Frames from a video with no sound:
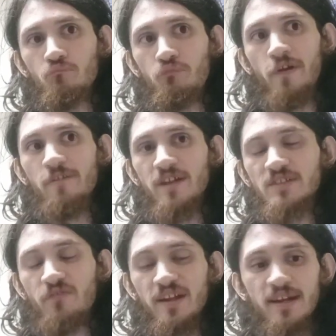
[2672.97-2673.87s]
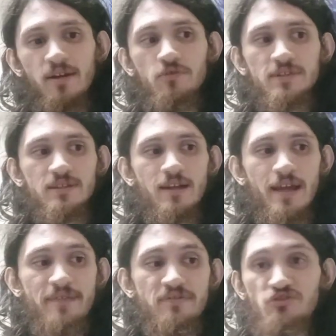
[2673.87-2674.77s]
previous videos
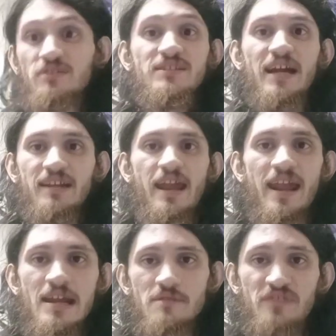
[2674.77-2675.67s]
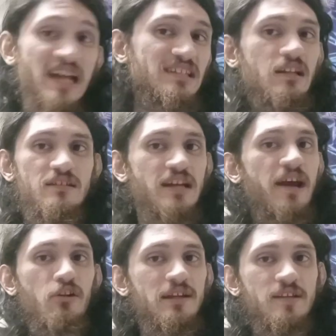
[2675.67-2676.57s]
and just decide to hate, that's an
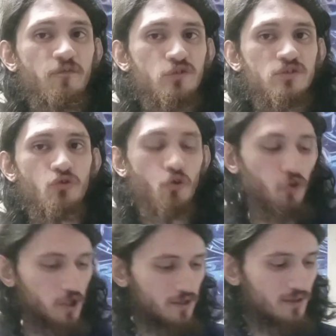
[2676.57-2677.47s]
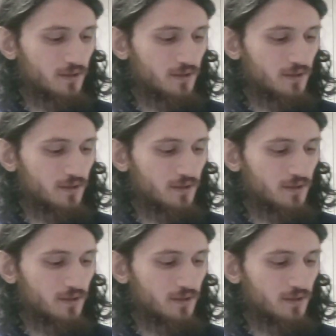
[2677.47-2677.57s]
entirely different story.